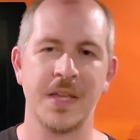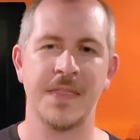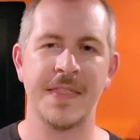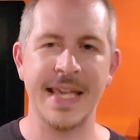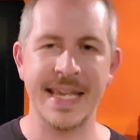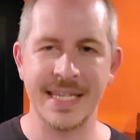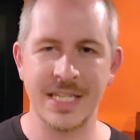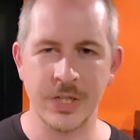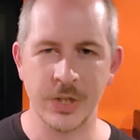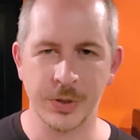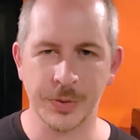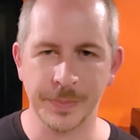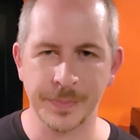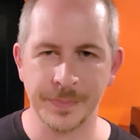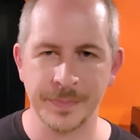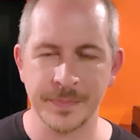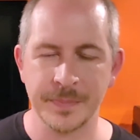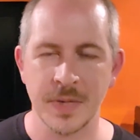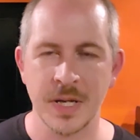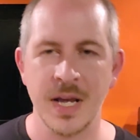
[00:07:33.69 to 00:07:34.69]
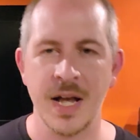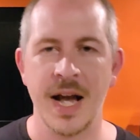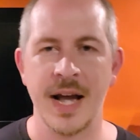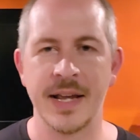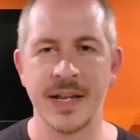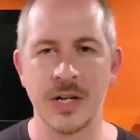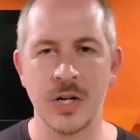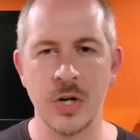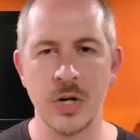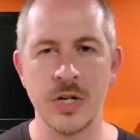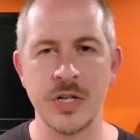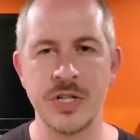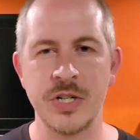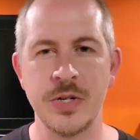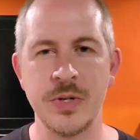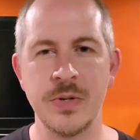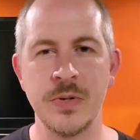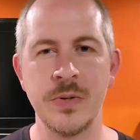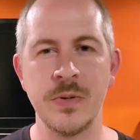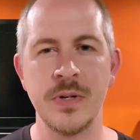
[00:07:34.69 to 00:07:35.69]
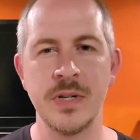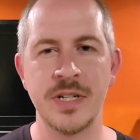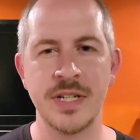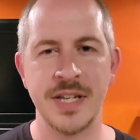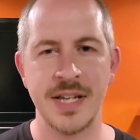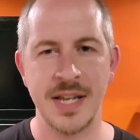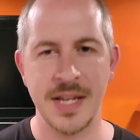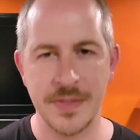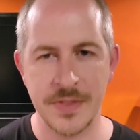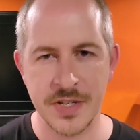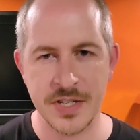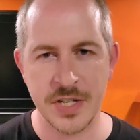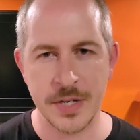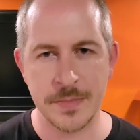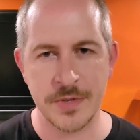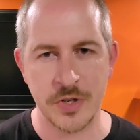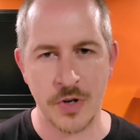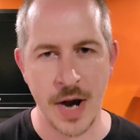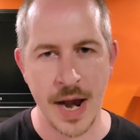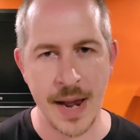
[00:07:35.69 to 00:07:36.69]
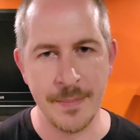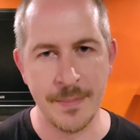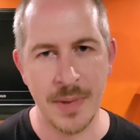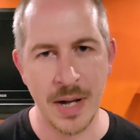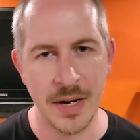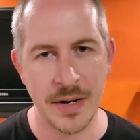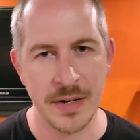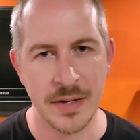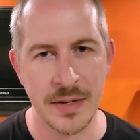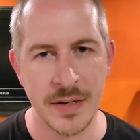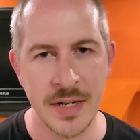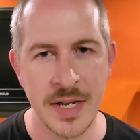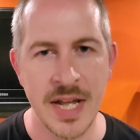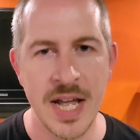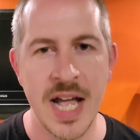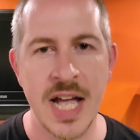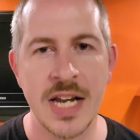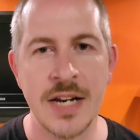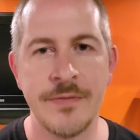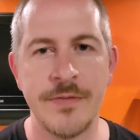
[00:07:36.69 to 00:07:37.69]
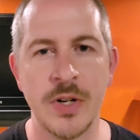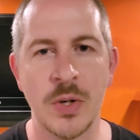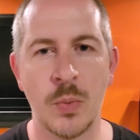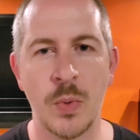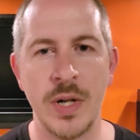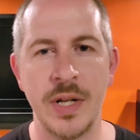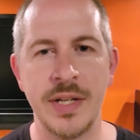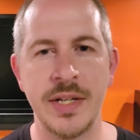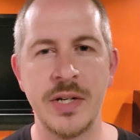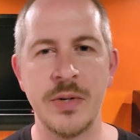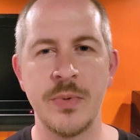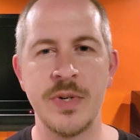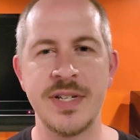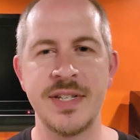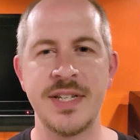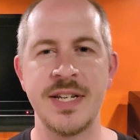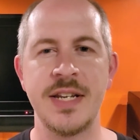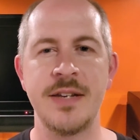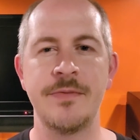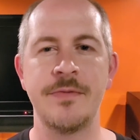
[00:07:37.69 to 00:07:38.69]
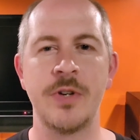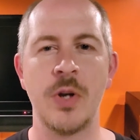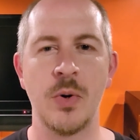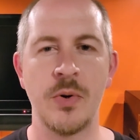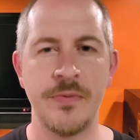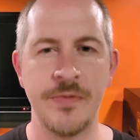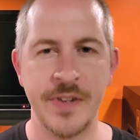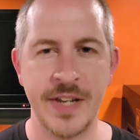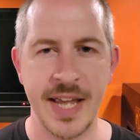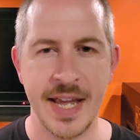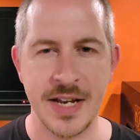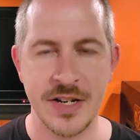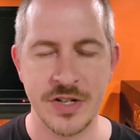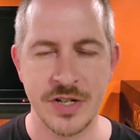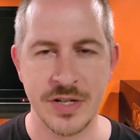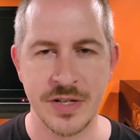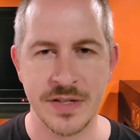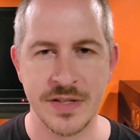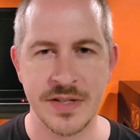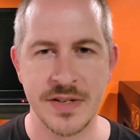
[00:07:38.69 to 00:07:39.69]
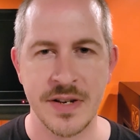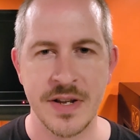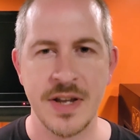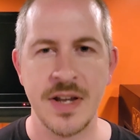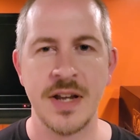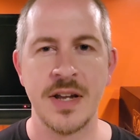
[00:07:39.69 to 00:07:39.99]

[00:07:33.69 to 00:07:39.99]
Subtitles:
Thank you. I encourage you to hit the subscribe button, and if you're willing to receive notifications,